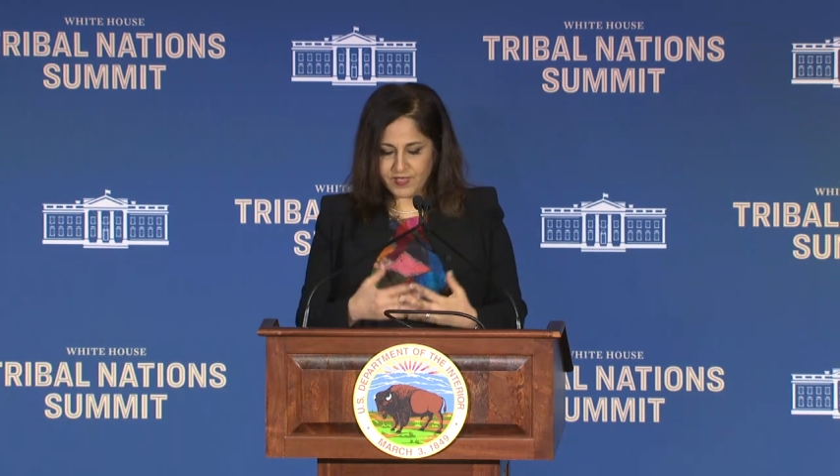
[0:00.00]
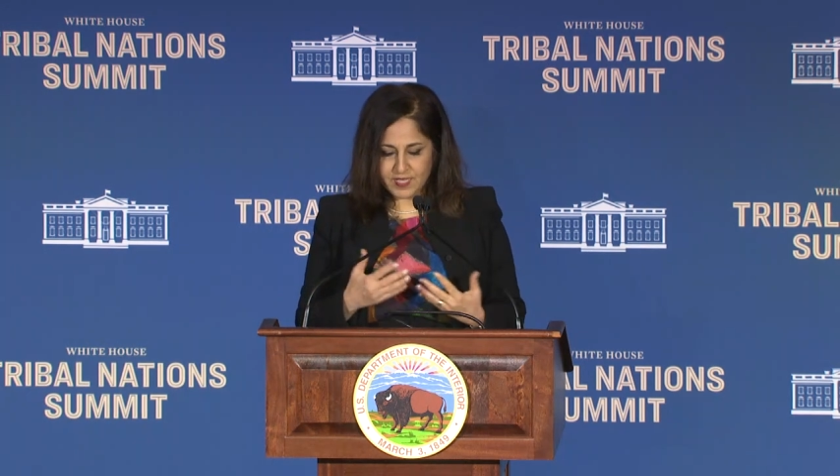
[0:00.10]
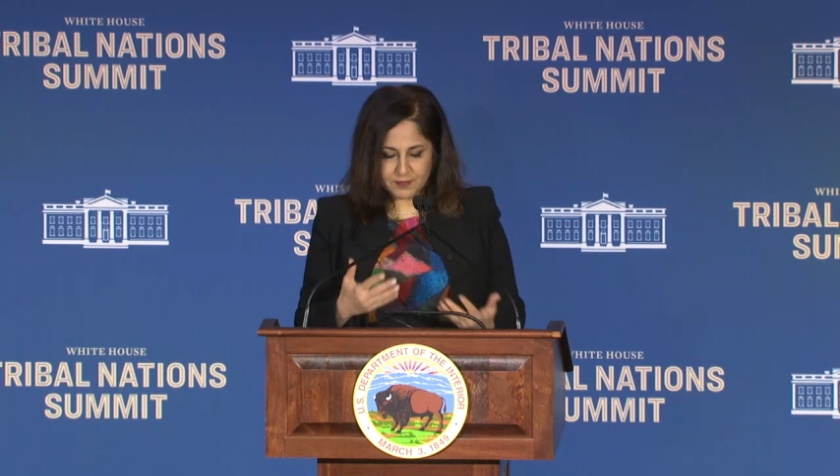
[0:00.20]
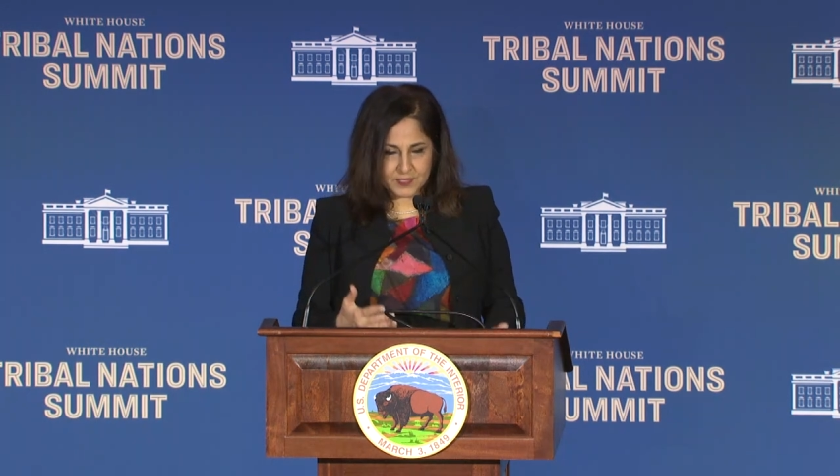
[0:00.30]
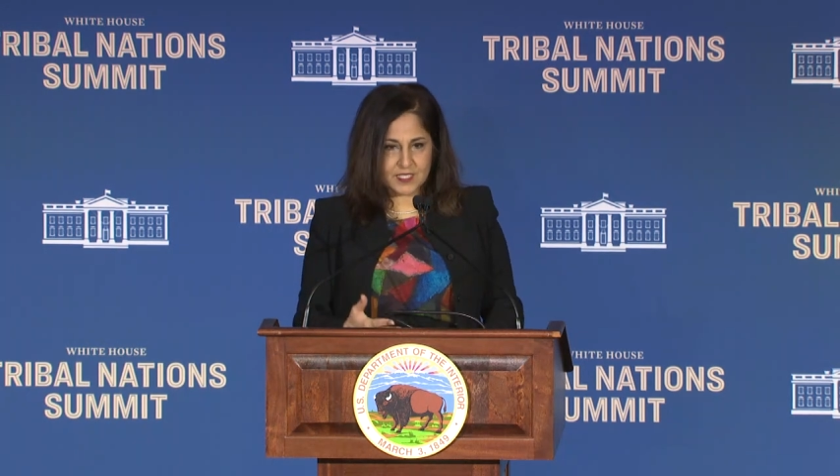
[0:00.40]

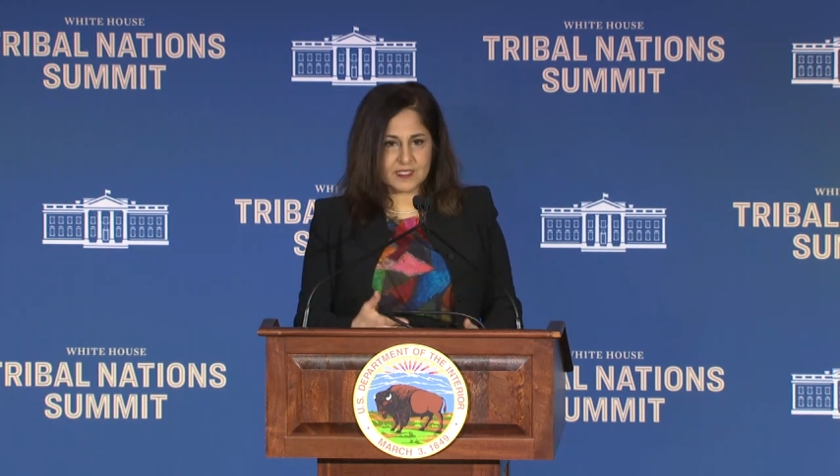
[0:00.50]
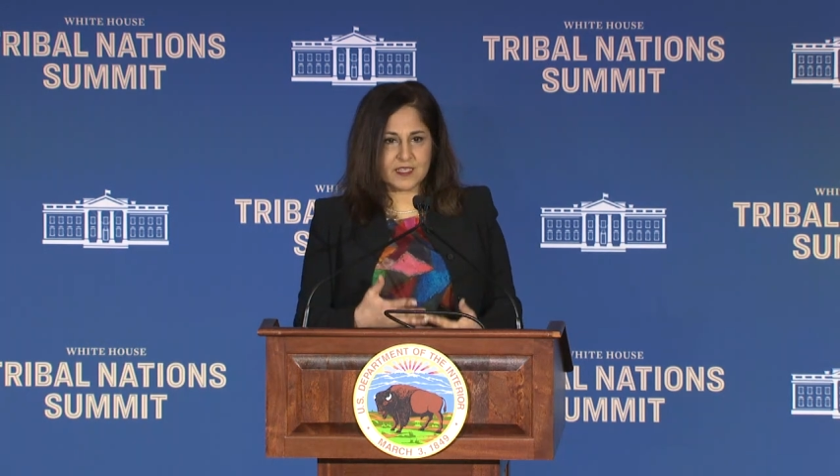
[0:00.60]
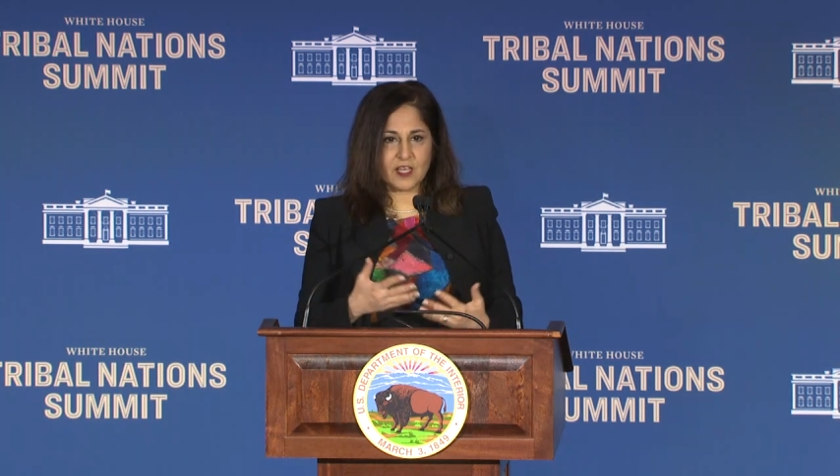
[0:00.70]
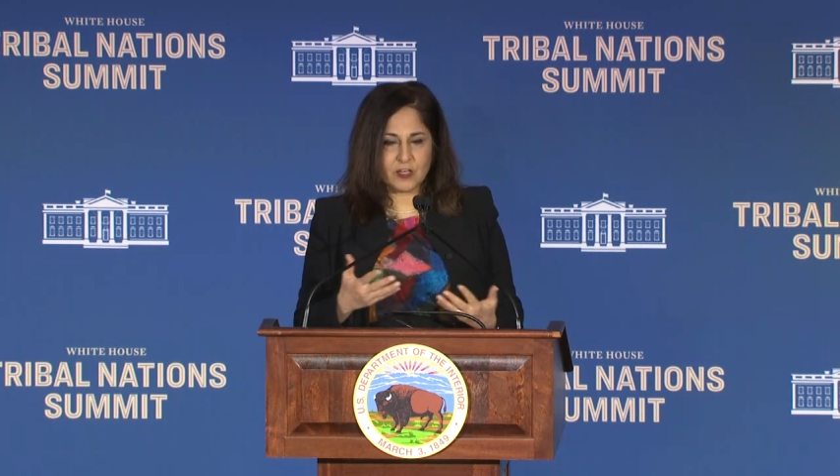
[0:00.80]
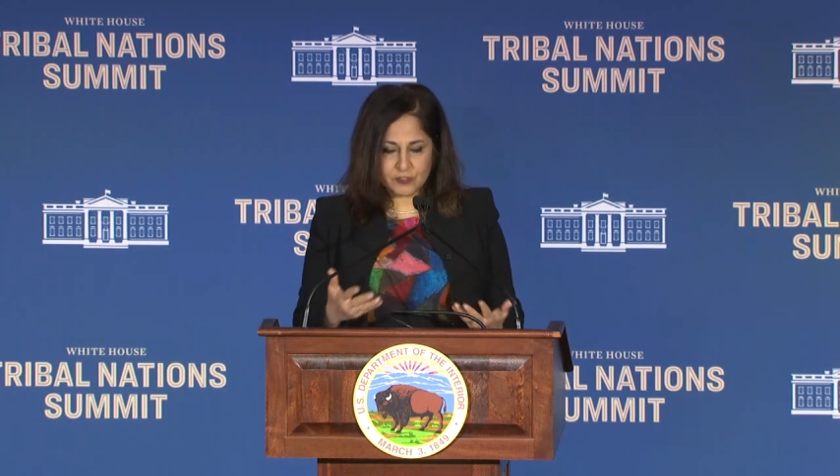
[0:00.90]

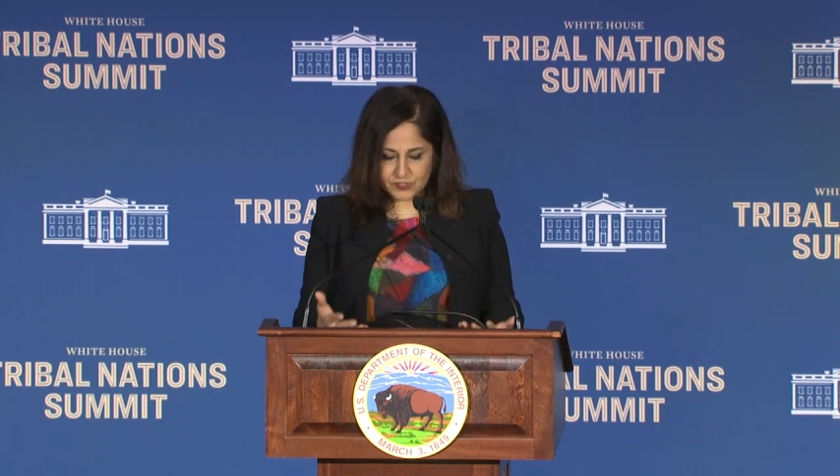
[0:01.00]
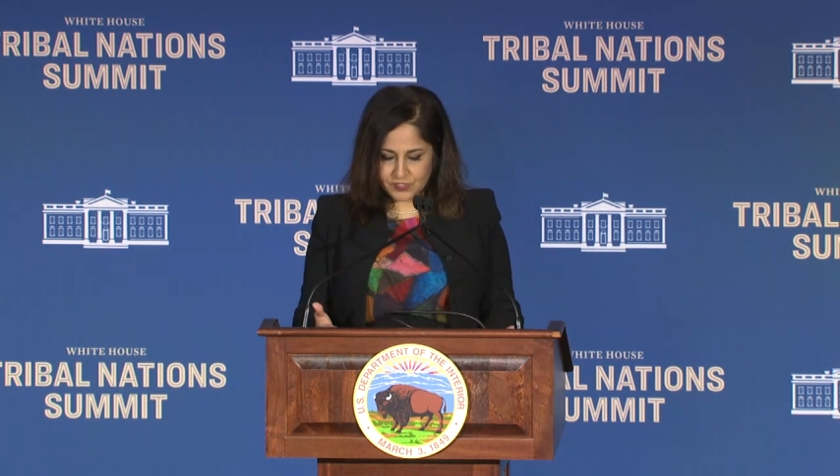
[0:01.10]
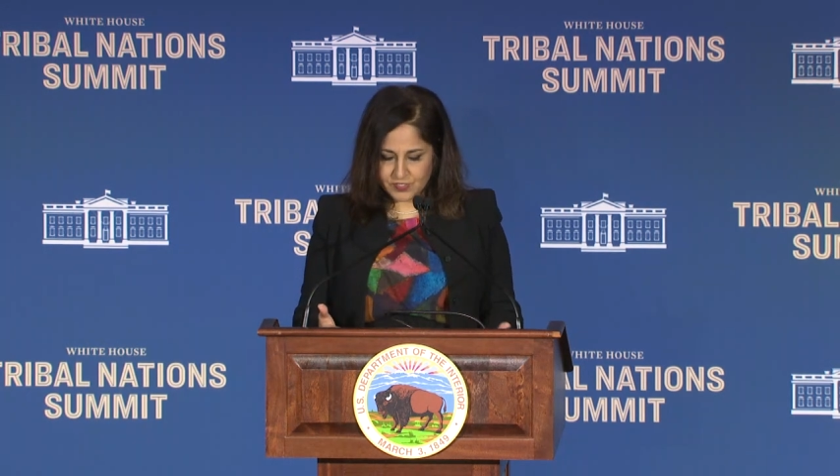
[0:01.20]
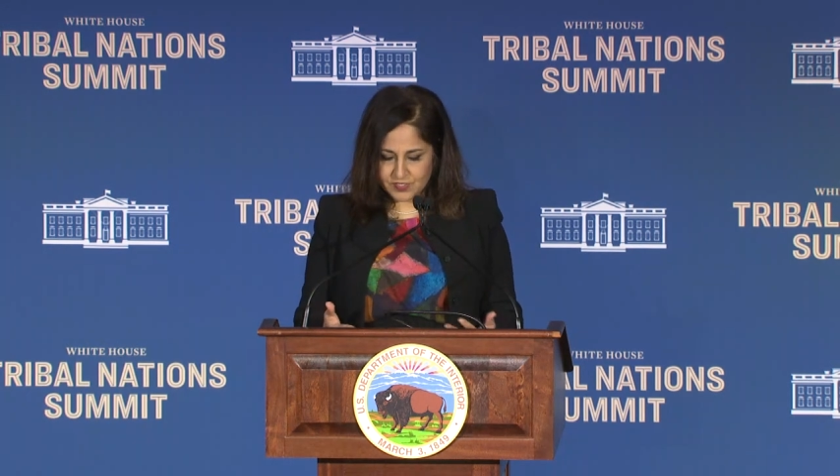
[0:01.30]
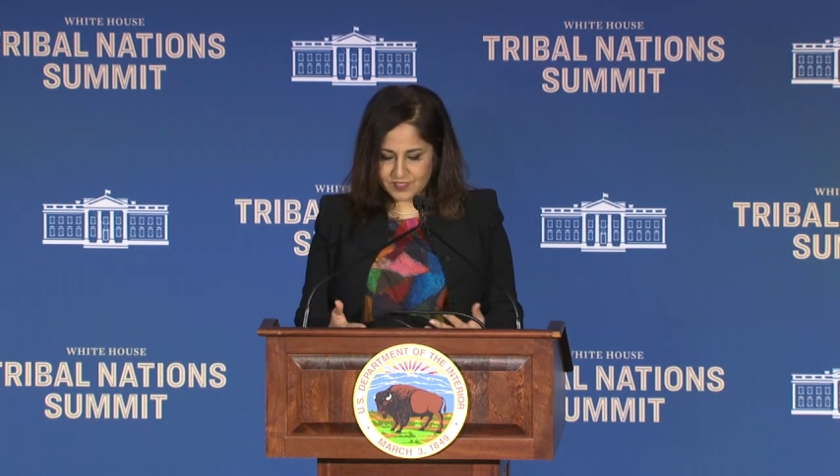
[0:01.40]
families,
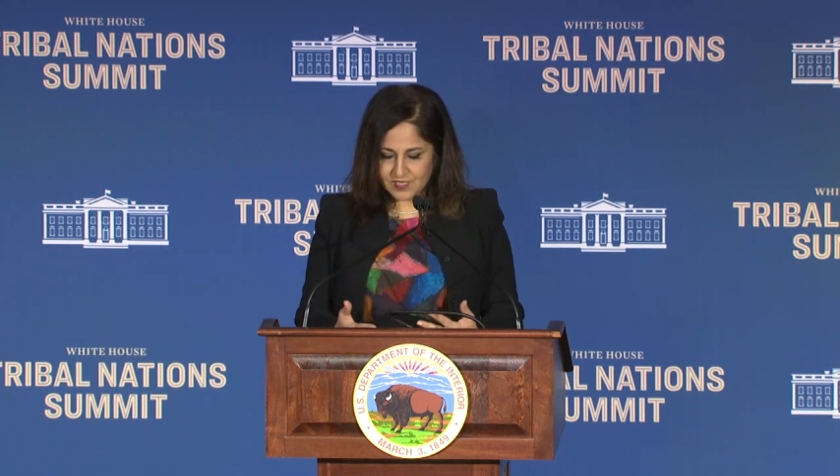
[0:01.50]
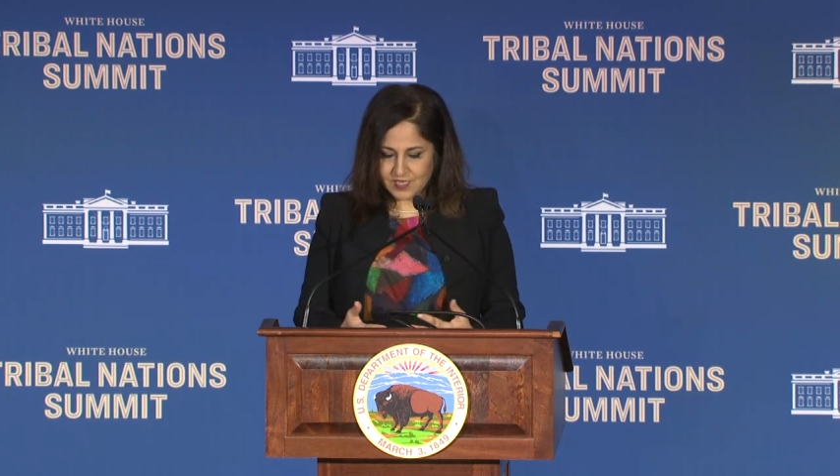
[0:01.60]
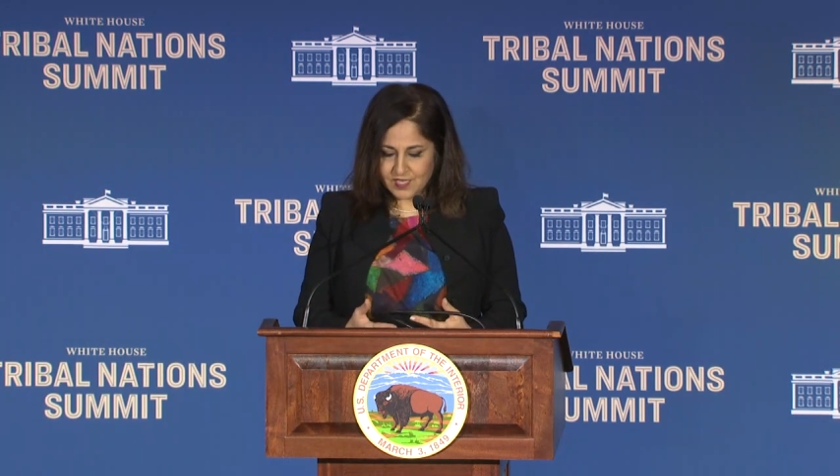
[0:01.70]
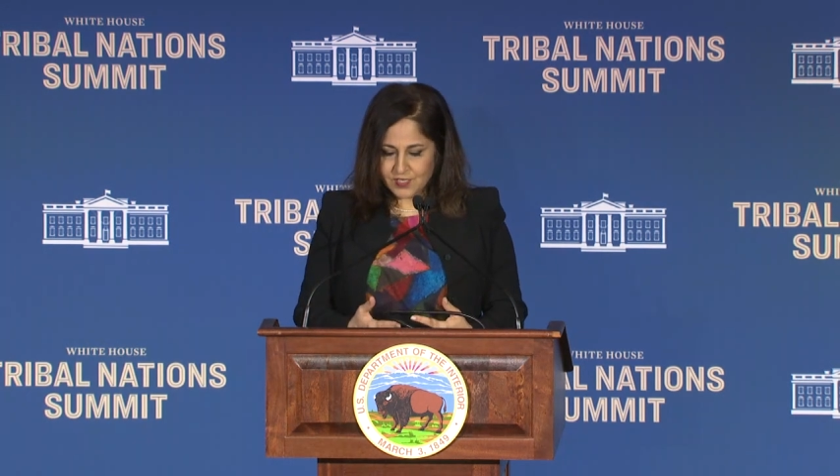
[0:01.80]
elders.